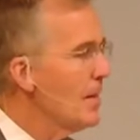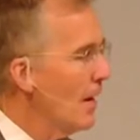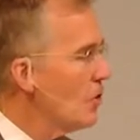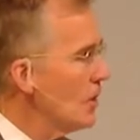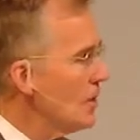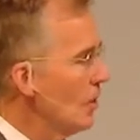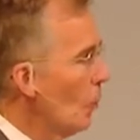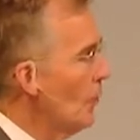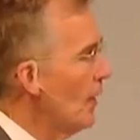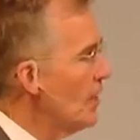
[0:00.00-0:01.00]
It's not just
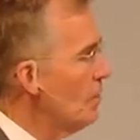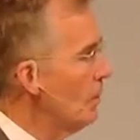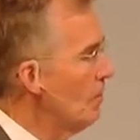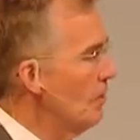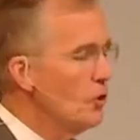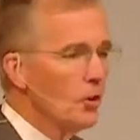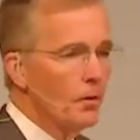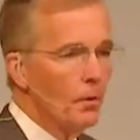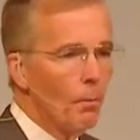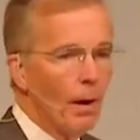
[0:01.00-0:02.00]
an Old Testament
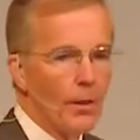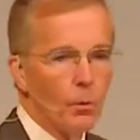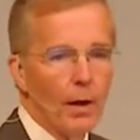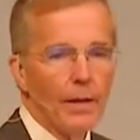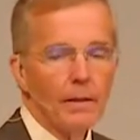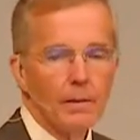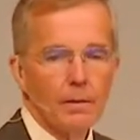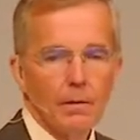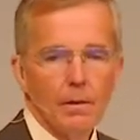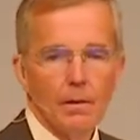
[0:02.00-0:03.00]
vision, by the way,
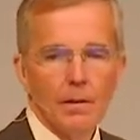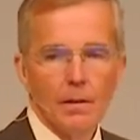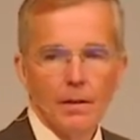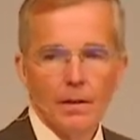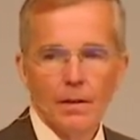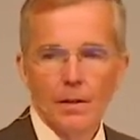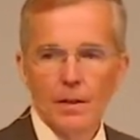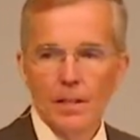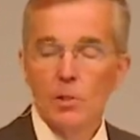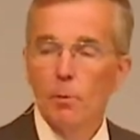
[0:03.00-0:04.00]

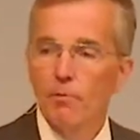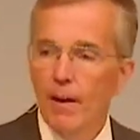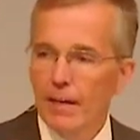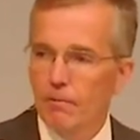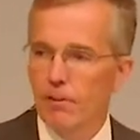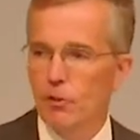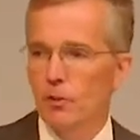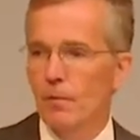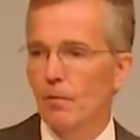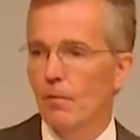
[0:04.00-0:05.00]
it's a prophetic
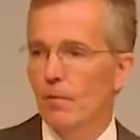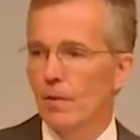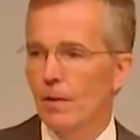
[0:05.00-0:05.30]
vision